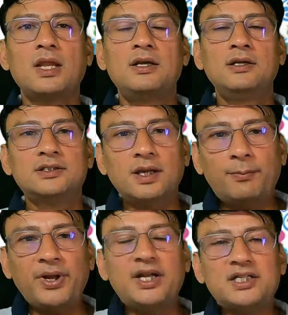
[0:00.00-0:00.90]
Some
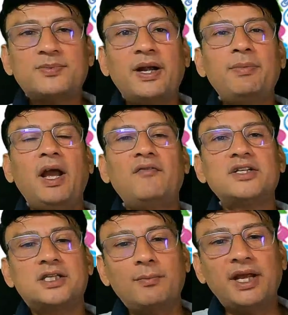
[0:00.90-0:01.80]
parents might be having
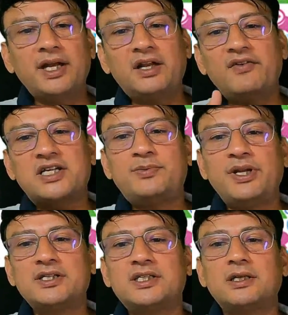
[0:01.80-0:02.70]
some negative
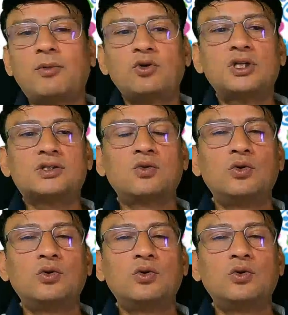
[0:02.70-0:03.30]
experiences about the school.